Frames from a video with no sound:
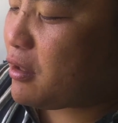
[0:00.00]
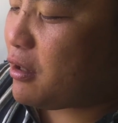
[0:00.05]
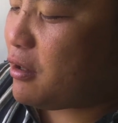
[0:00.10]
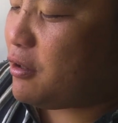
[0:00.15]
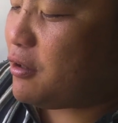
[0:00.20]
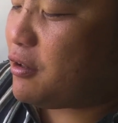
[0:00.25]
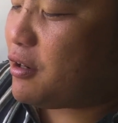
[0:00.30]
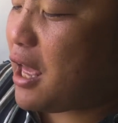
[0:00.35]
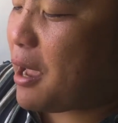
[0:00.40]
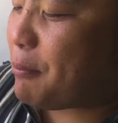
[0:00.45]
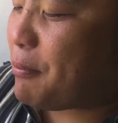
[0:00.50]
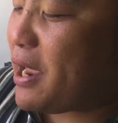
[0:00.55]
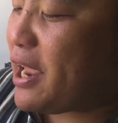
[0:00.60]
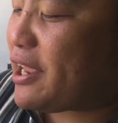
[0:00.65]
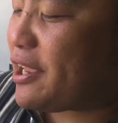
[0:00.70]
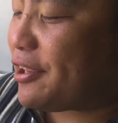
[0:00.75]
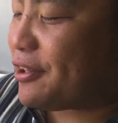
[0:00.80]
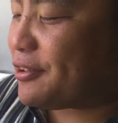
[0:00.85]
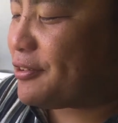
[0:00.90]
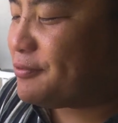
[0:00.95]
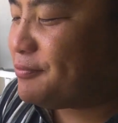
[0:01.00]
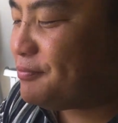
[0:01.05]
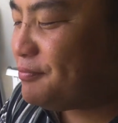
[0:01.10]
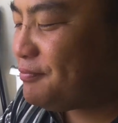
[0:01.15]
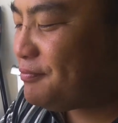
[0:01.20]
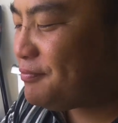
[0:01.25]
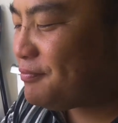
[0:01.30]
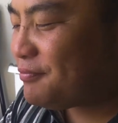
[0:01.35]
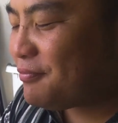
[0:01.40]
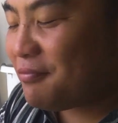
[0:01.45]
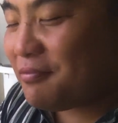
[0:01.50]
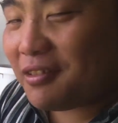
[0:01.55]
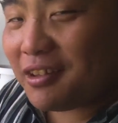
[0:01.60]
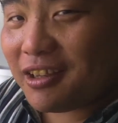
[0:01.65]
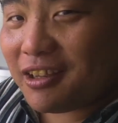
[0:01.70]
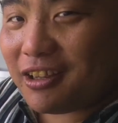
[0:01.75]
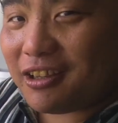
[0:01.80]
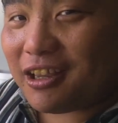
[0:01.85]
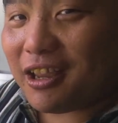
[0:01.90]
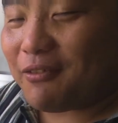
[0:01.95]
you like bacon.
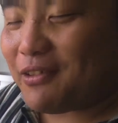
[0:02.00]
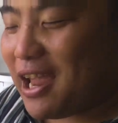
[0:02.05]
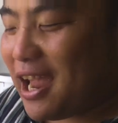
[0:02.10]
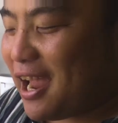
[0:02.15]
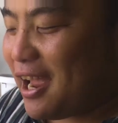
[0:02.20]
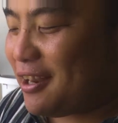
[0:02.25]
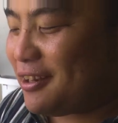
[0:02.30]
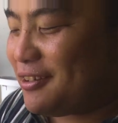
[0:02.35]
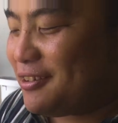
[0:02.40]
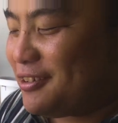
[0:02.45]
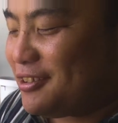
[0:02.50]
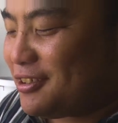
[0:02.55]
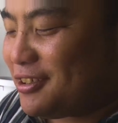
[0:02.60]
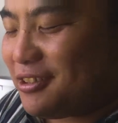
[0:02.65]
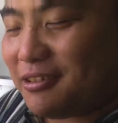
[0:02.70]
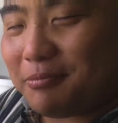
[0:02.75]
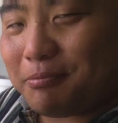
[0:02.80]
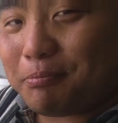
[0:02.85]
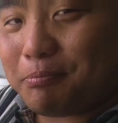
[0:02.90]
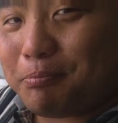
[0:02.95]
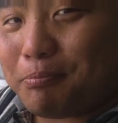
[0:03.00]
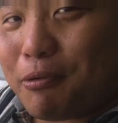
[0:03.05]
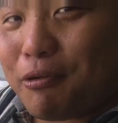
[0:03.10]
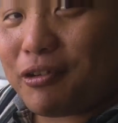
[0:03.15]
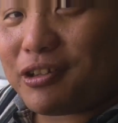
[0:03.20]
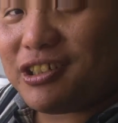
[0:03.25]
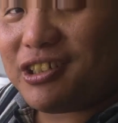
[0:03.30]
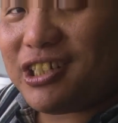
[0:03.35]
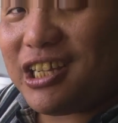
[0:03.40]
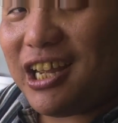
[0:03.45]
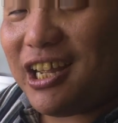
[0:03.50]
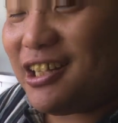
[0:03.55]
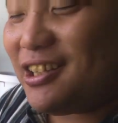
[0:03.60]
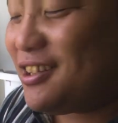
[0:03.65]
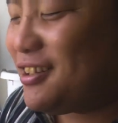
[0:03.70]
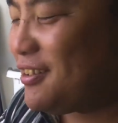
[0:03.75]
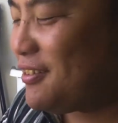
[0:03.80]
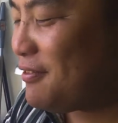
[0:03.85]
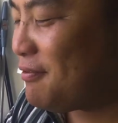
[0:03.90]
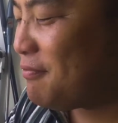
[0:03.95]
You ever had pork
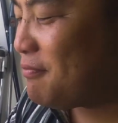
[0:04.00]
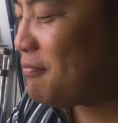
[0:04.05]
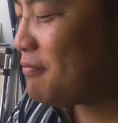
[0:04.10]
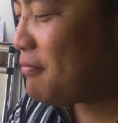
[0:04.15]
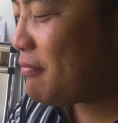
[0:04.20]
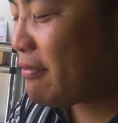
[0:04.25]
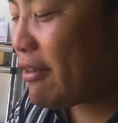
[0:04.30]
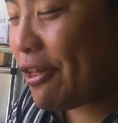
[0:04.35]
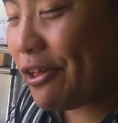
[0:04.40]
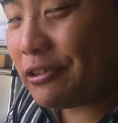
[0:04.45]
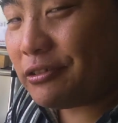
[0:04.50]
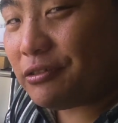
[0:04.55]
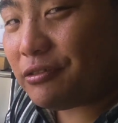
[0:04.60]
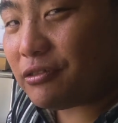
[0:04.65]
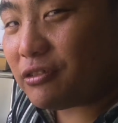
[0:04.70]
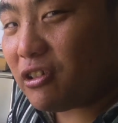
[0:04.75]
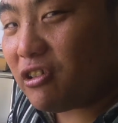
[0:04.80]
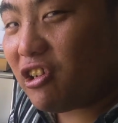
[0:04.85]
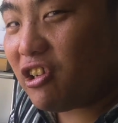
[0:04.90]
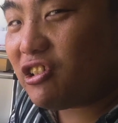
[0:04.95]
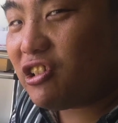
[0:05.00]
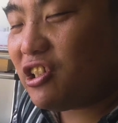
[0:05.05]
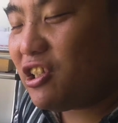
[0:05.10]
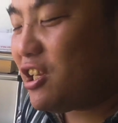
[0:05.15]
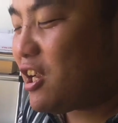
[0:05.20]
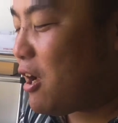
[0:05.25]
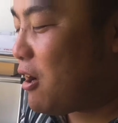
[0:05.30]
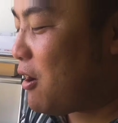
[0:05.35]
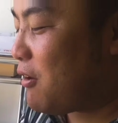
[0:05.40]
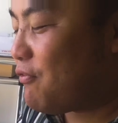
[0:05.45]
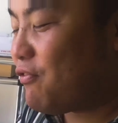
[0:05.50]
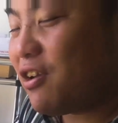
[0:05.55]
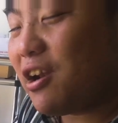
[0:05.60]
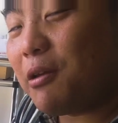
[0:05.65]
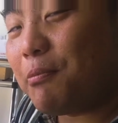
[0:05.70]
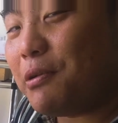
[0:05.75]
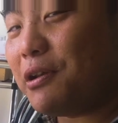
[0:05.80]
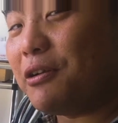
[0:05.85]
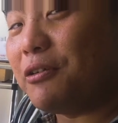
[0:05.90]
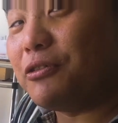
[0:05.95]
skin? Let's see how the
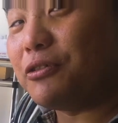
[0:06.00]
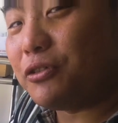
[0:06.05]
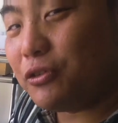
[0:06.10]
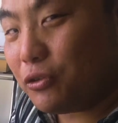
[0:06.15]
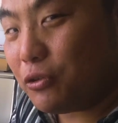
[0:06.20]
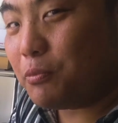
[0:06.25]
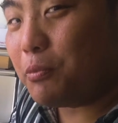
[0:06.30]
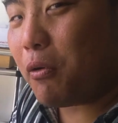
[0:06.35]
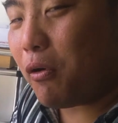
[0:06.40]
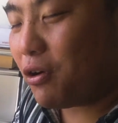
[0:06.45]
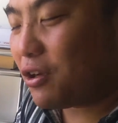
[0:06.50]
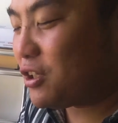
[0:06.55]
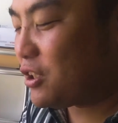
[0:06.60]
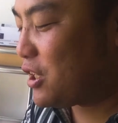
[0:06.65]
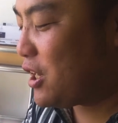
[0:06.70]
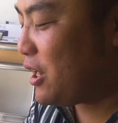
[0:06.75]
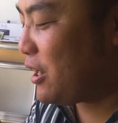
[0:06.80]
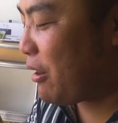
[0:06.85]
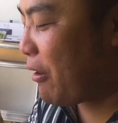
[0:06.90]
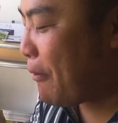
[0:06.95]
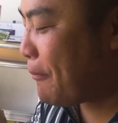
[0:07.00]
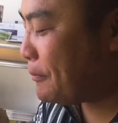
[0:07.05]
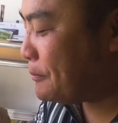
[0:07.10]
Filipinos do pork skin.